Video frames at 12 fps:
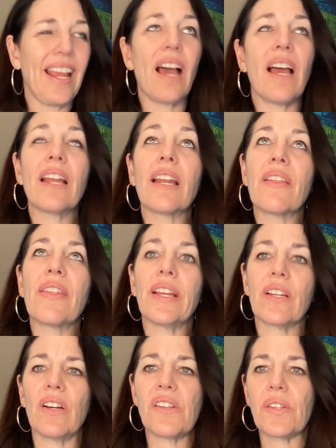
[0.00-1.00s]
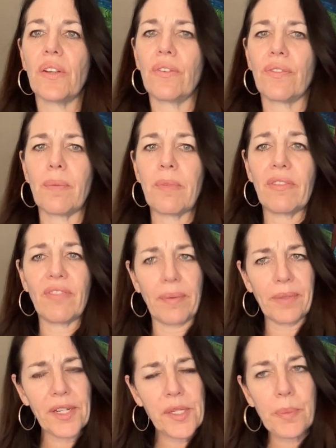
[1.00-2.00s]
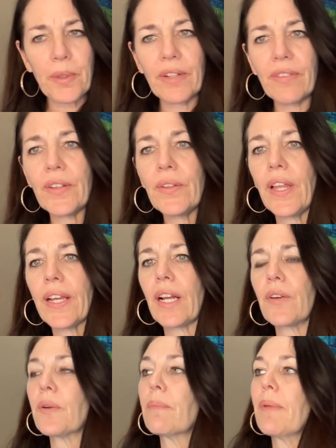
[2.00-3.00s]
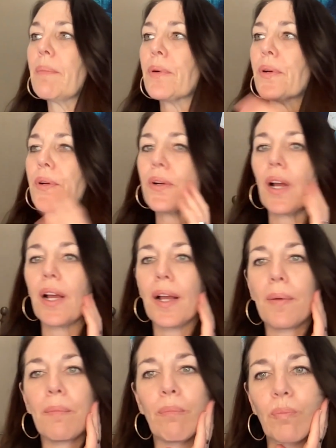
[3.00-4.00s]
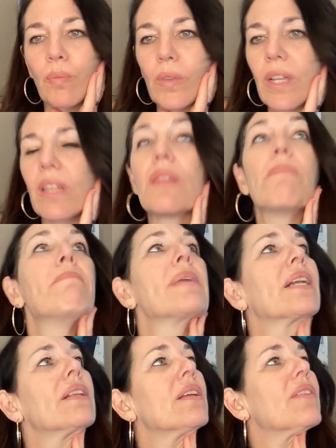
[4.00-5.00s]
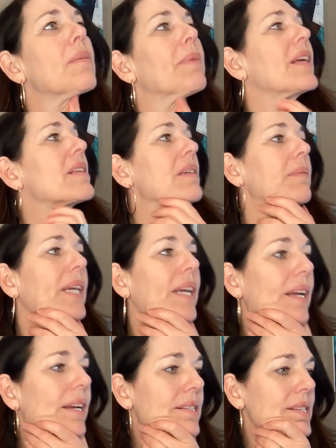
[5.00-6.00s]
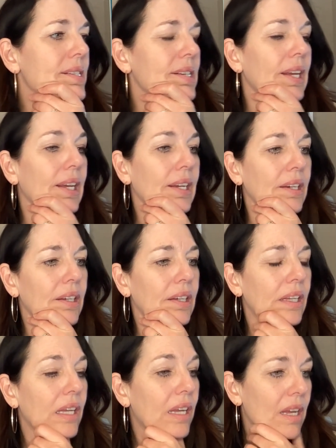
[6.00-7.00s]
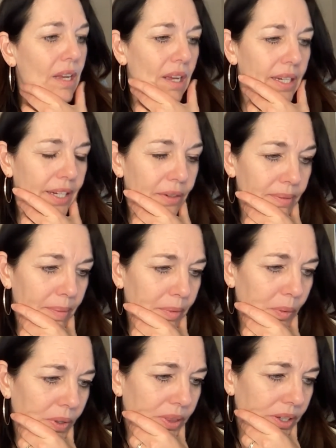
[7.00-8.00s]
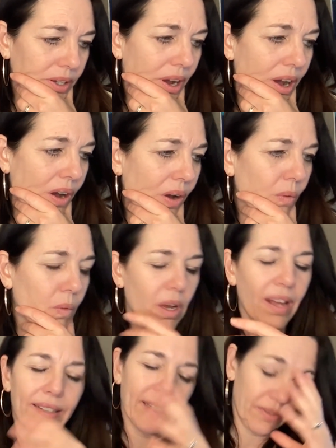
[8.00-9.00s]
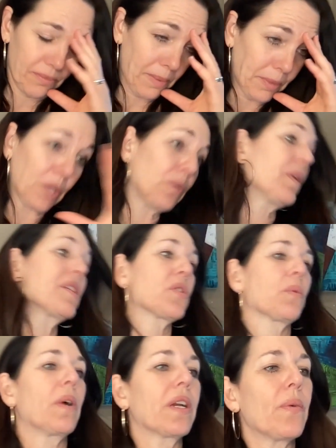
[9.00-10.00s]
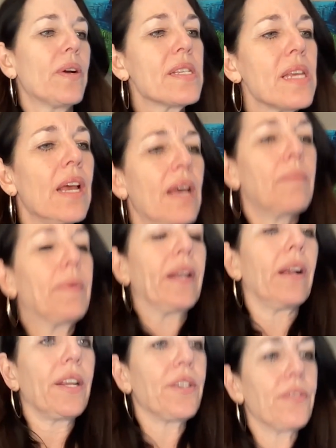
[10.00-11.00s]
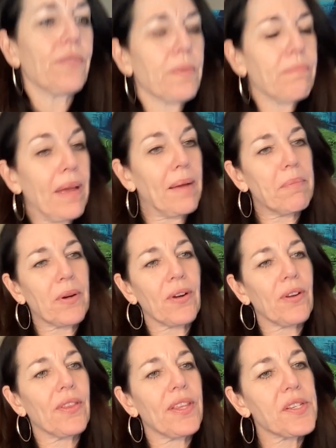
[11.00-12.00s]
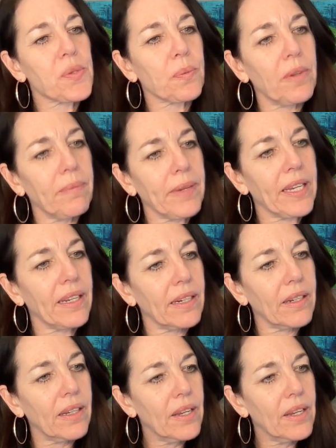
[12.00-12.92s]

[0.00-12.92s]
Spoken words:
yeah. And I think also from a feminist point of view, like I remember in the middle of the pandemic, I had to take I can't remember what the I can't remember who it was or what it was, but I remember this woman